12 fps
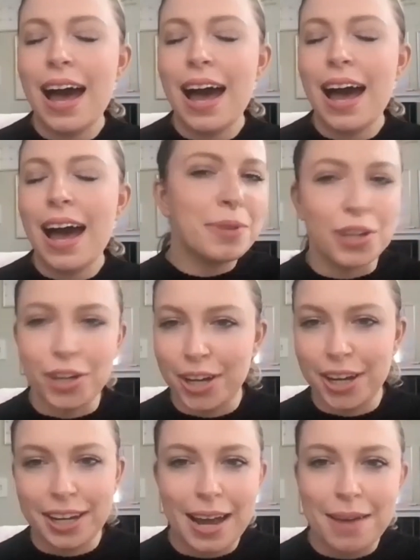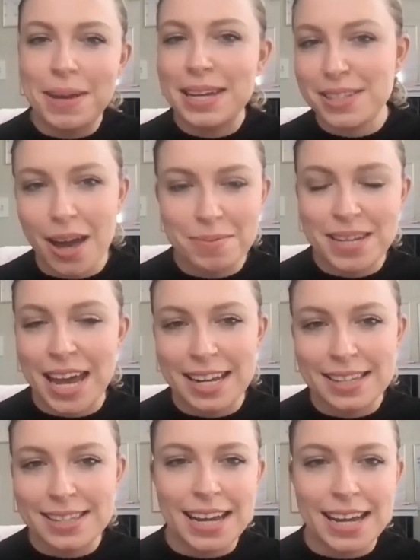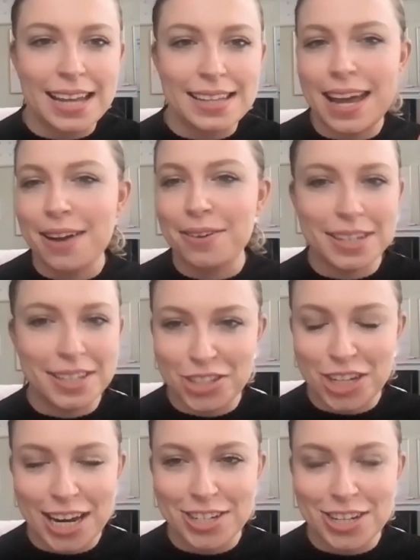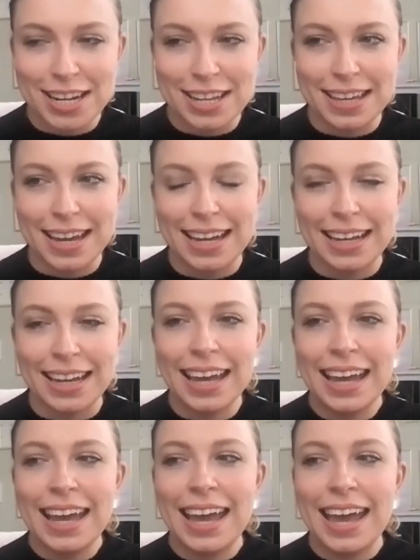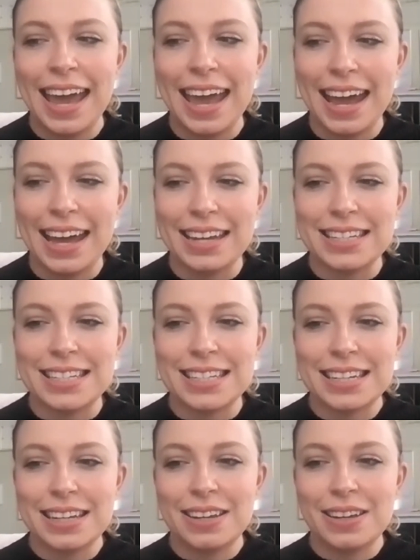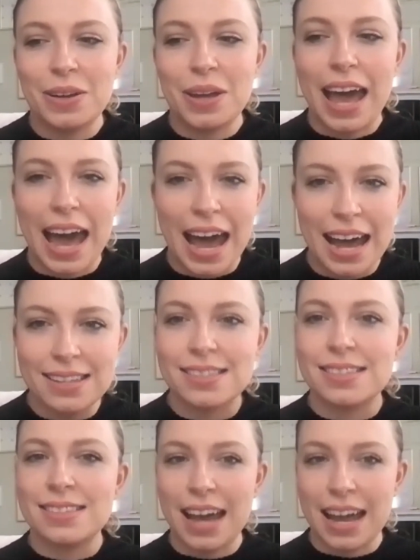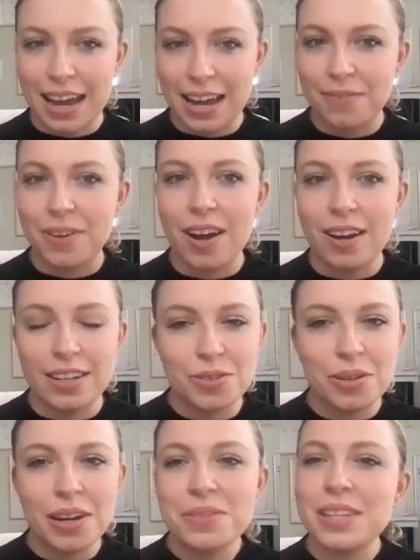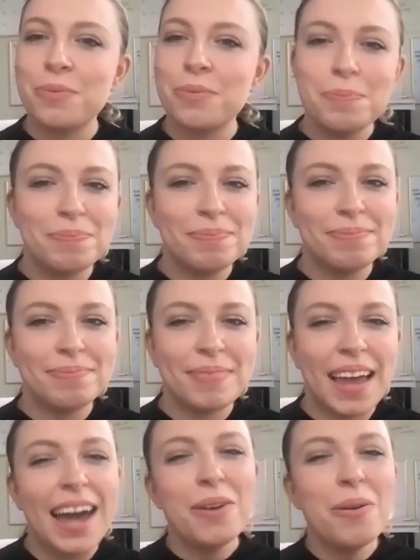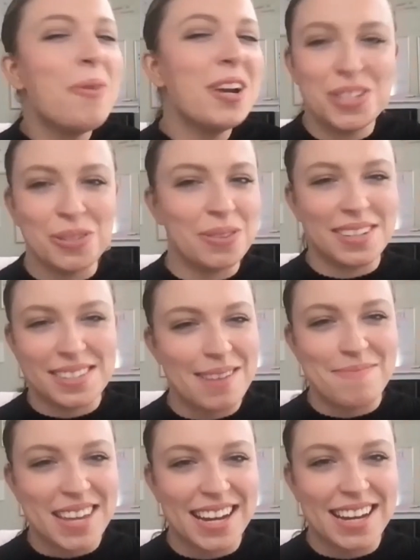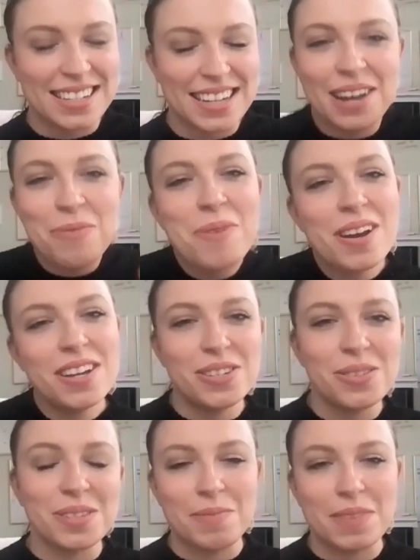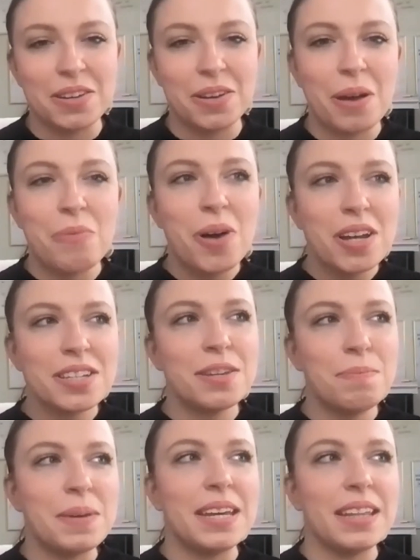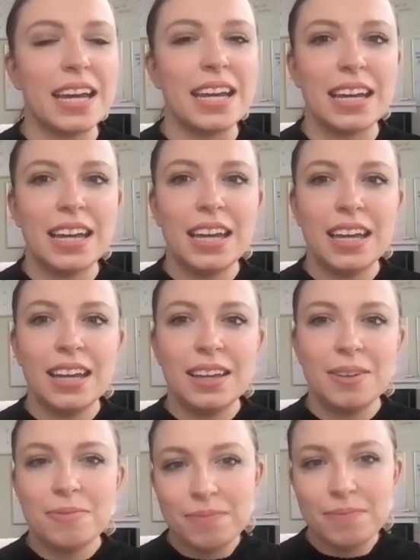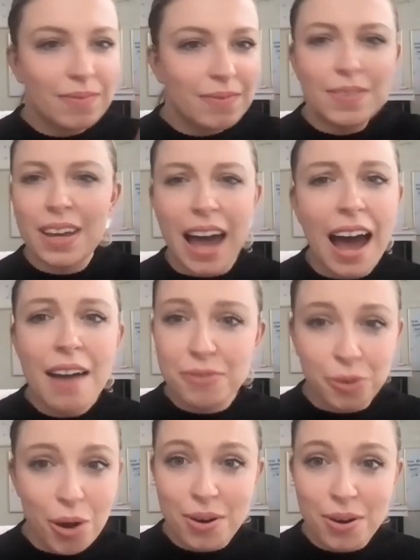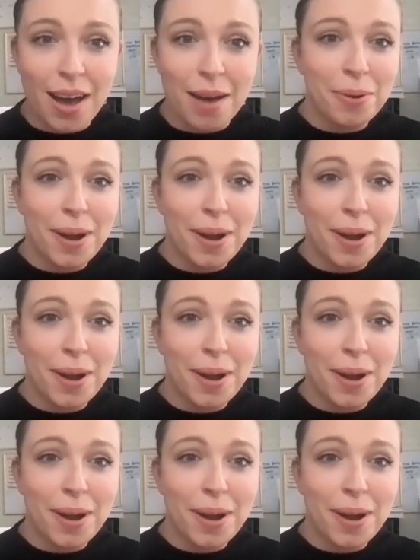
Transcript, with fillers: I'm good. I made top 10 at States. I don't need to change anything. And as I kind of got into it, I was like, I don't want to do the same thing I did. I want to do something new. I want to be like, I'm grown up,